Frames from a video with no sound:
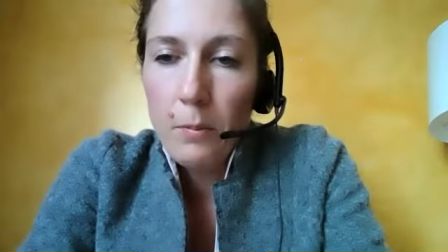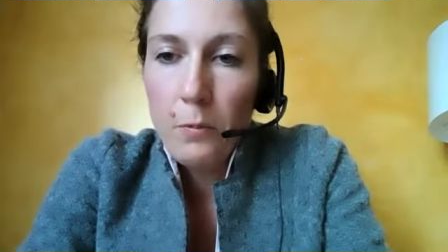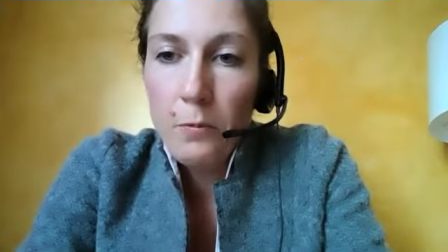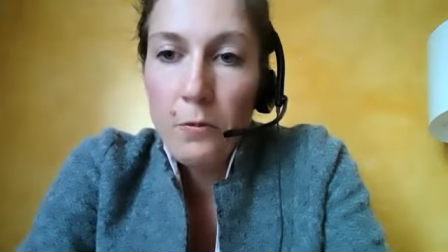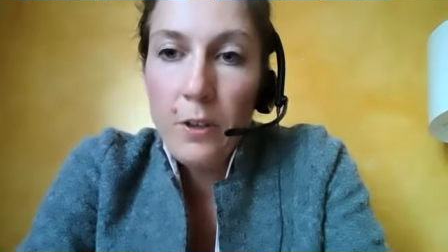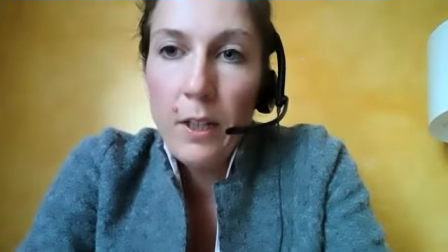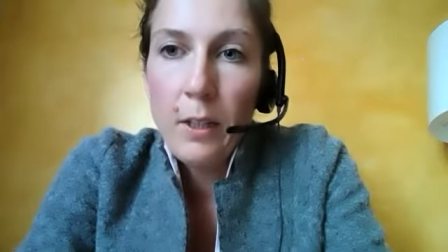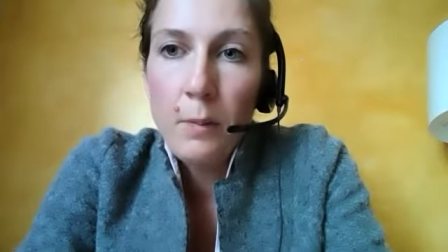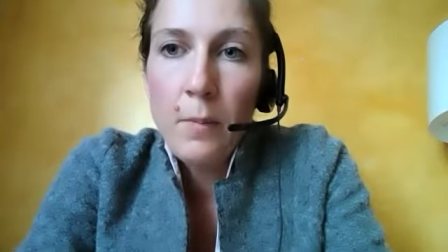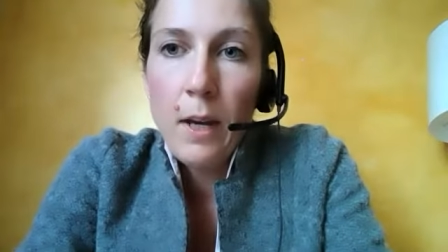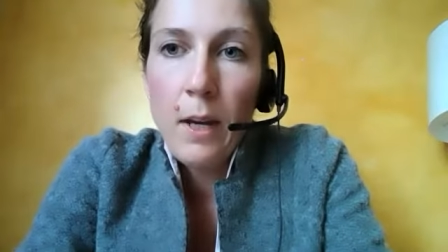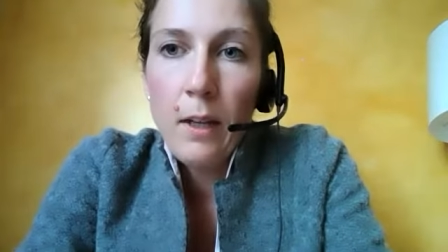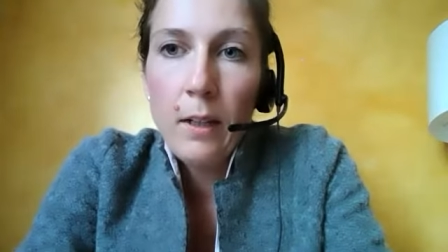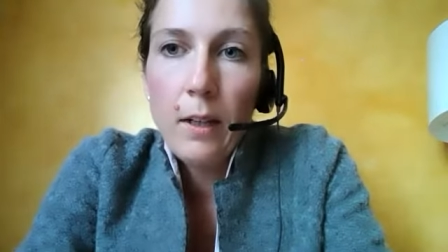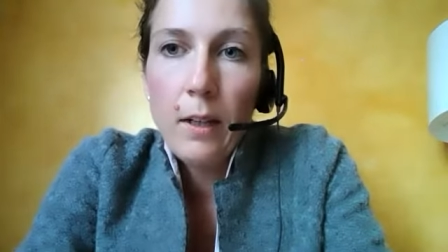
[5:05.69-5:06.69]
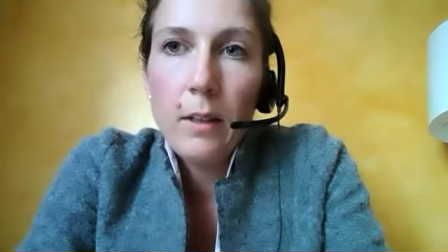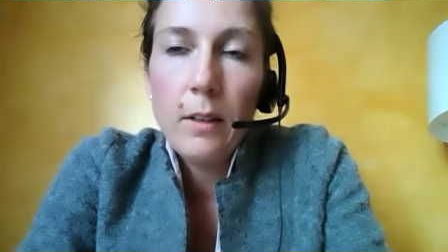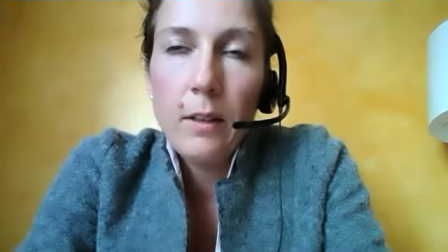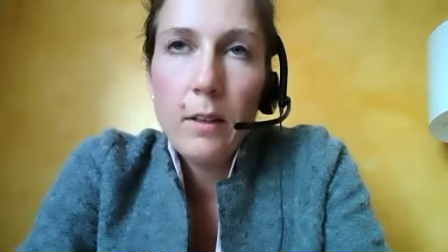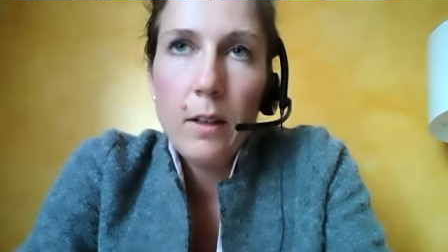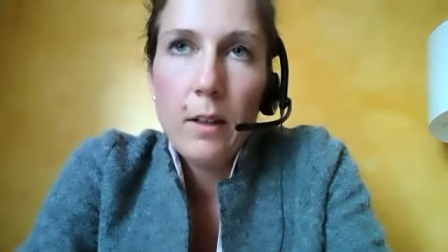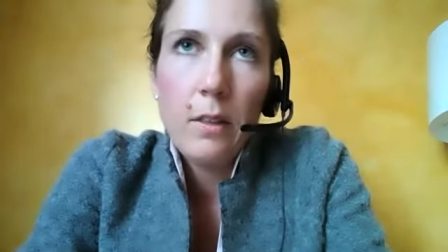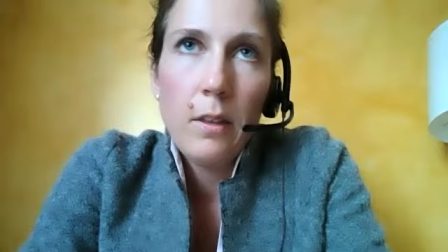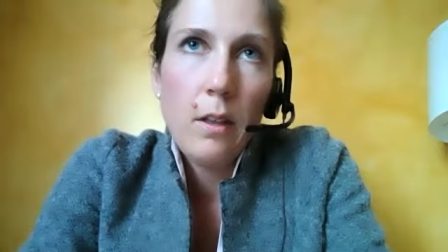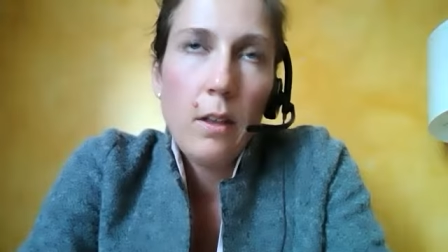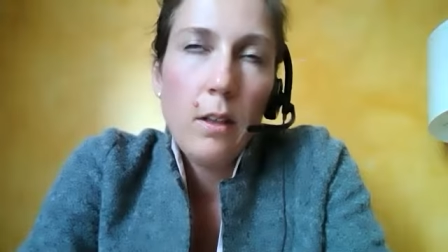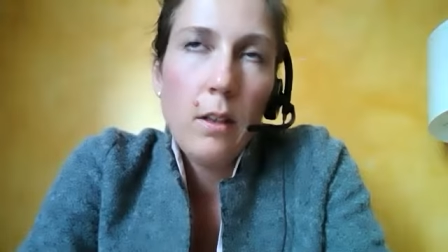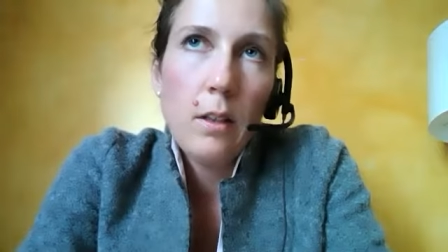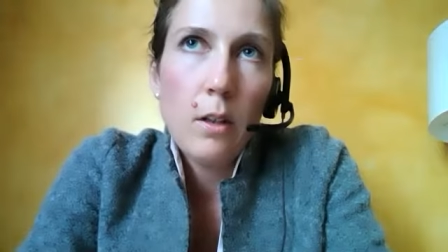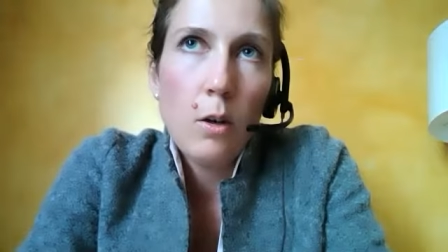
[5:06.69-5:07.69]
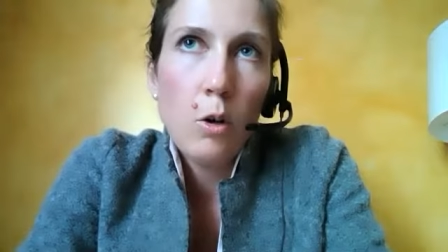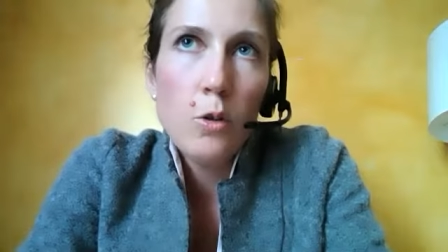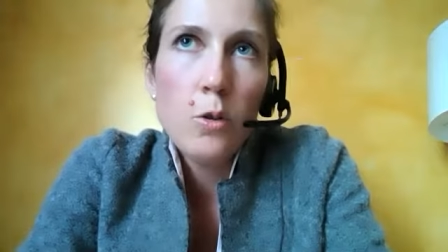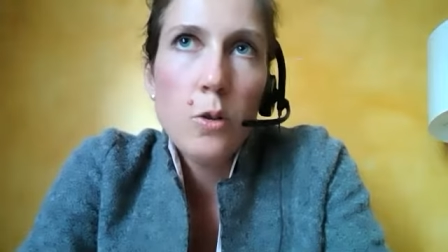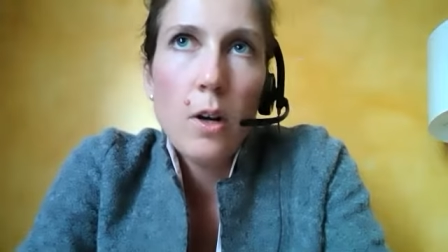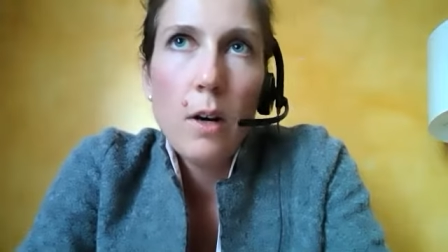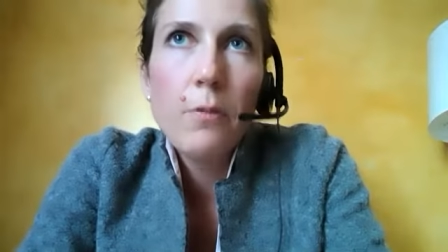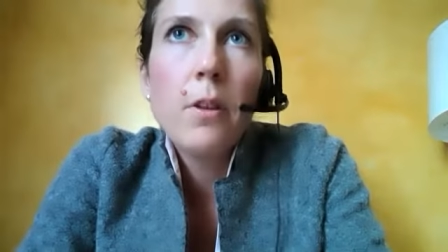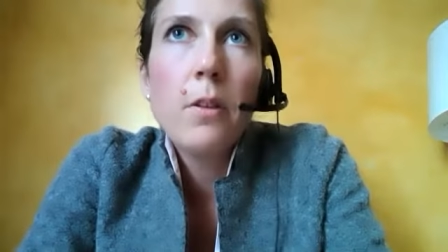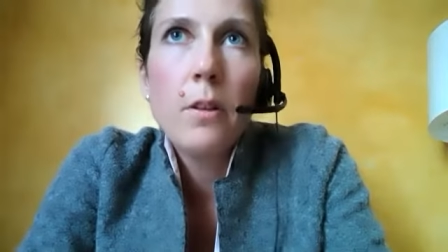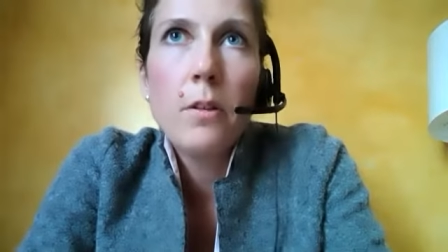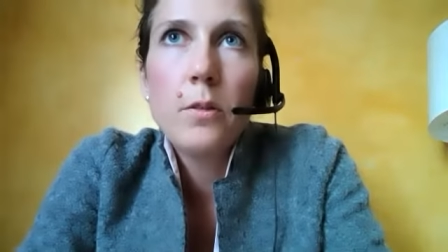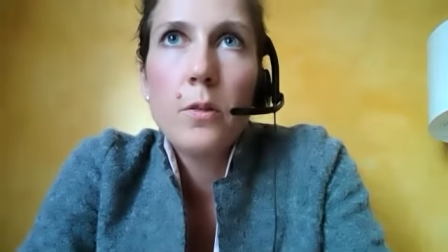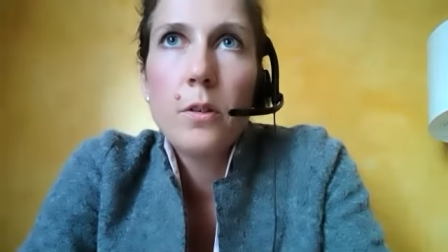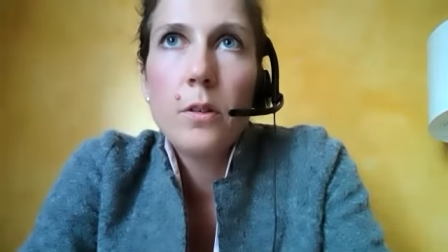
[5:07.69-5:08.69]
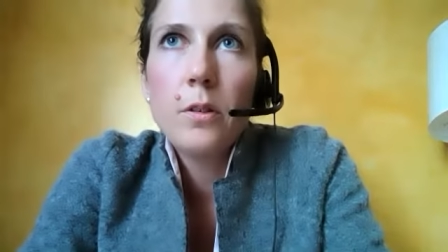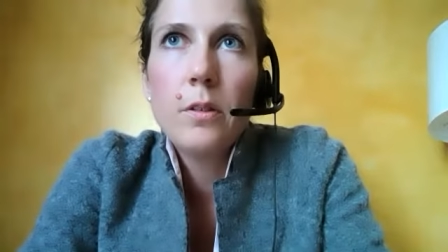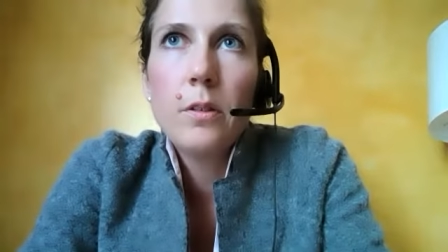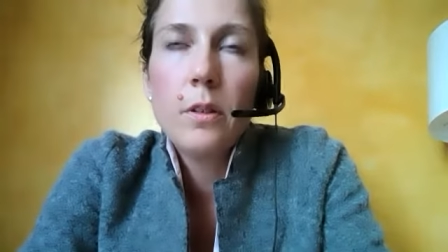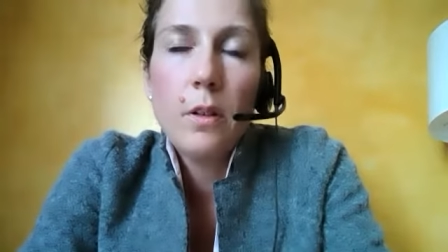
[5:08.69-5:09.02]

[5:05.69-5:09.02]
via email. And I think also after this course,